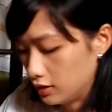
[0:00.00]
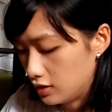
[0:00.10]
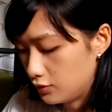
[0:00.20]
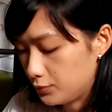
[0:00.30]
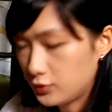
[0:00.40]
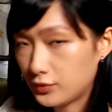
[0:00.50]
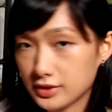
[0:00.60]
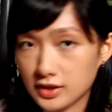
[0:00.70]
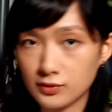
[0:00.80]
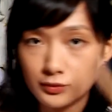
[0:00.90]
I'll be going
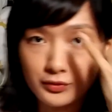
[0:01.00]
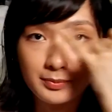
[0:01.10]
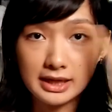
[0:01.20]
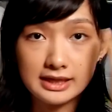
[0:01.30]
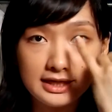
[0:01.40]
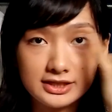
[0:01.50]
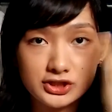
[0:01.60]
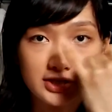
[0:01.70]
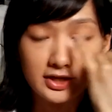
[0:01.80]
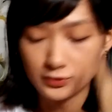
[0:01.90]
in with my lid
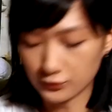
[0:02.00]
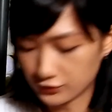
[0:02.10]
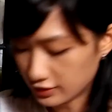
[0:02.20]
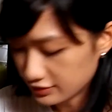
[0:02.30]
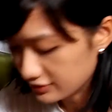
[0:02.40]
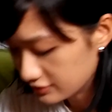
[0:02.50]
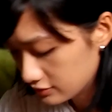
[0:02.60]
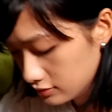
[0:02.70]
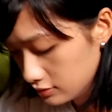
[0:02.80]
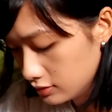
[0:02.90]
shadow first.
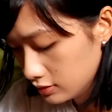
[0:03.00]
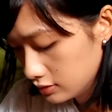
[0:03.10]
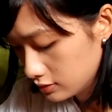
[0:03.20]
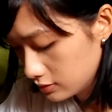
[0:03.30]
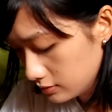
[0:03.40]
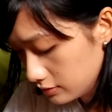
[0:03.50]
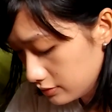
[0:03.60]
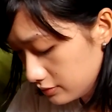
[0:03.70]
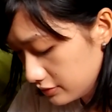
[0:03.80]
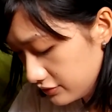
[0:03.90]
Where
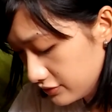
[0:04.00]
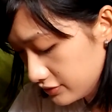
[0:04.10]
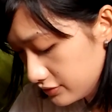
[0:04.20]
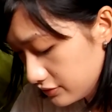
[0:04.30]
is it?